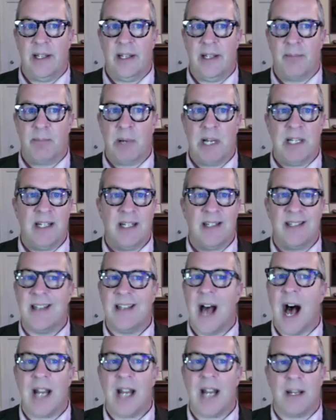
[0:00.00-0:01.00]
Putney is
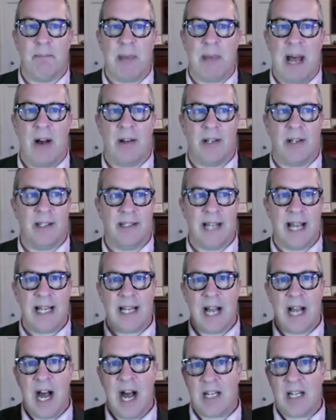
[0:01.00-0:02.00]
not about a
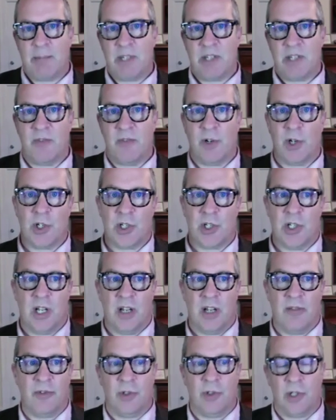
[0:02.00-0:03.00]
dichotomous version
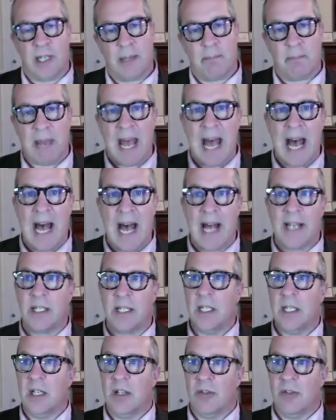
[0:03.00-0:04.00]
of good and bad,
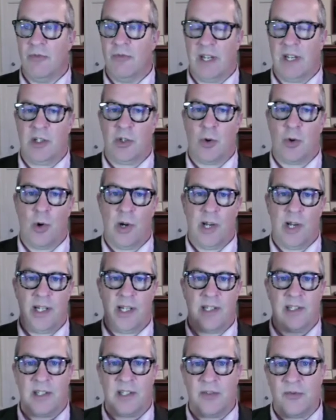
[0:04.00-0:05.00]

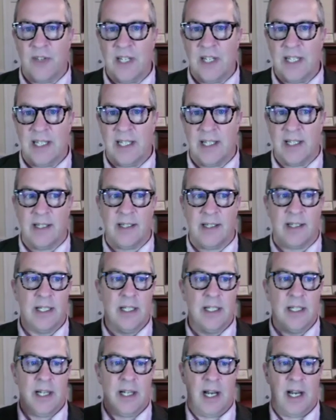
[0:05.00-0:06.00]
victorious, defeated,
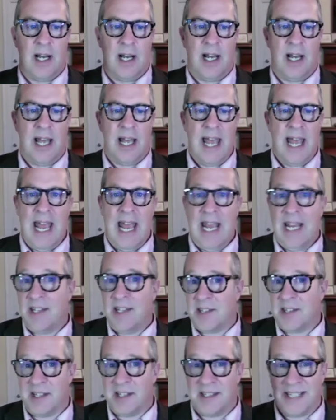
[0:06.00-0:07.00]
A's
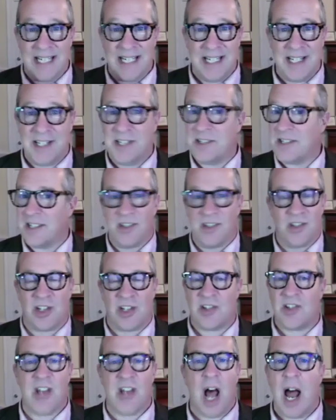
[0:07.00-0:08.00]
and D's. It's
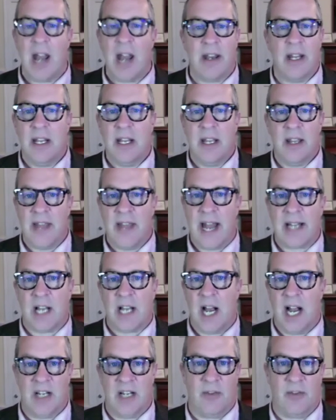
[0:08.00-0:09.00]
just not that
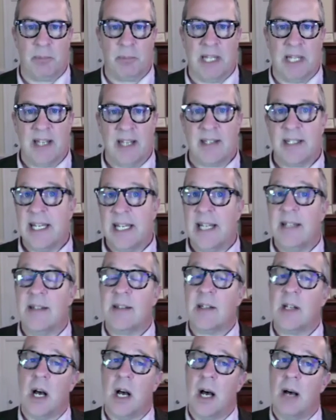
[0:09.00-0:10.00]
kind of a place. Kids
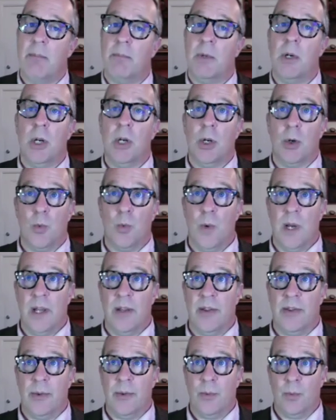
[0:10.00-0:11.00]
come
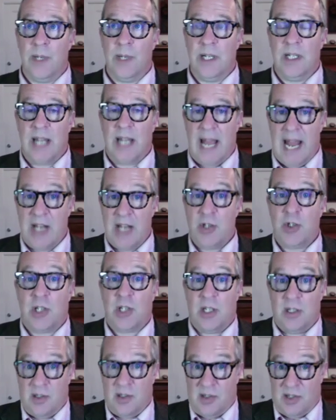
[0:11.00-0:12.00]
with real
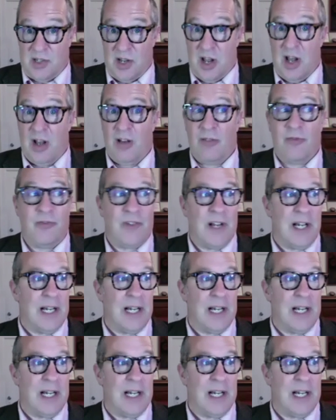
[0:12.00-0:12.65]
engines of